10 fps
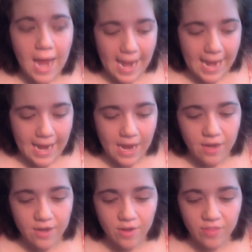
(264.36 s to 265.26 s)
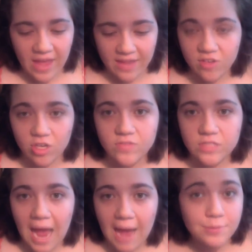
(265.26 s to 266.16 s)
and that
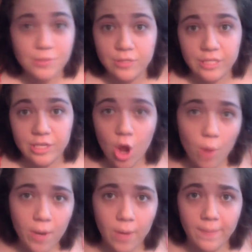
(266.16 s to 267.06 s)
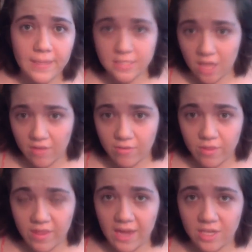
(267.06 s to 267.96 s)
serves absolutely no purpose other
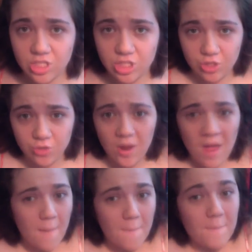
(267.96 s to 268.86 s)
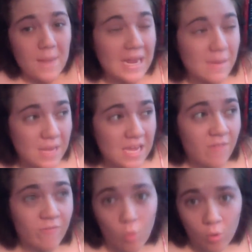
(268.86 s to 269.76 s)
than to
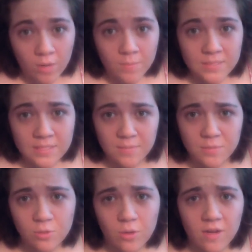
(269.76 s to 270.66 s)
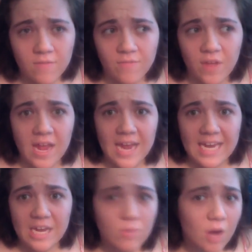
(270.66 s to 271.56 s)
maybe form some sort of
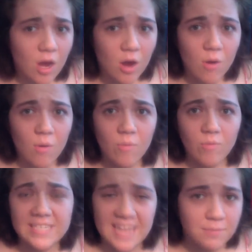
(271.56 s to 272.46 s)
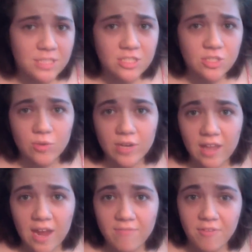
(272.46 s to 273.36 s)
hero redemption
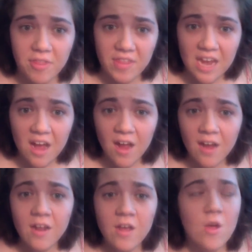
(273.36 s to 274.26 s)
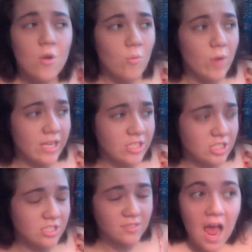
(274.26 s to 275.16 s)
storyline for Theon,
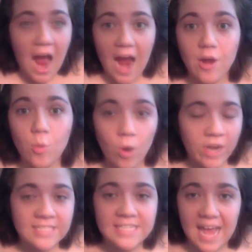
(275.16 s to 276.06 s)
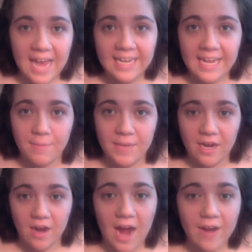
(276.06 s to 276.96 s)
which what is the end game
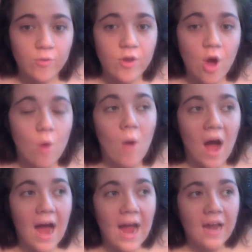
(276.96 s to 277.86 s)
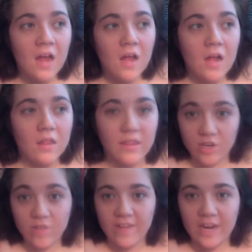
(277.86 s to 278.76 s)
here? I don't know why
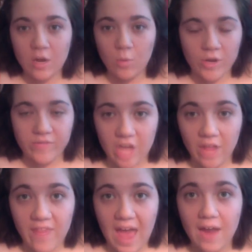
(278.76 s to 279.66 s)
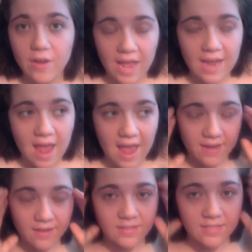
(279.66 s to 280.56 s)
Littlefinger would have done that.
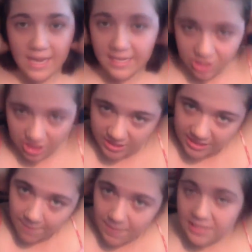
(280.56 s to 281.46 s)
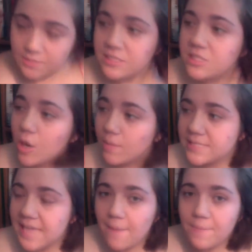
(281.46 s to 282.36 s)
And it makes me so
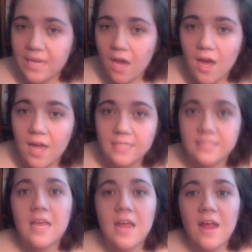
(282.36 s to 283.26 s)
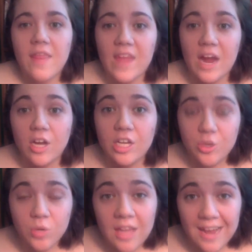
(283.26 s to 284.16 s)
upset because they are
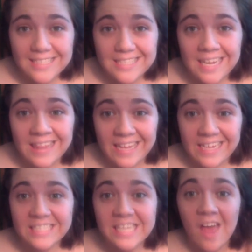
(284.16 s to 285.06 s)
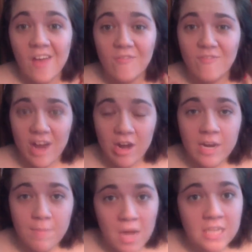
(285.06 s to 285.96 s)
utilizing this it's
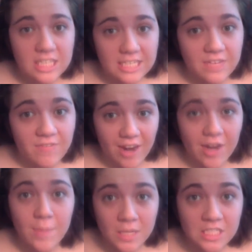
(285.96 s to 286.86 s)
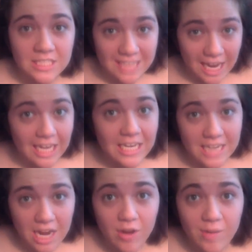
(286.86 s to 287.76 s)
very much a
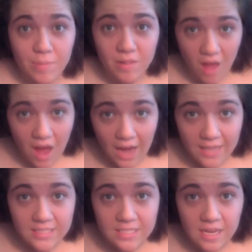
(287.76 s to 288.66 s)
secondary plot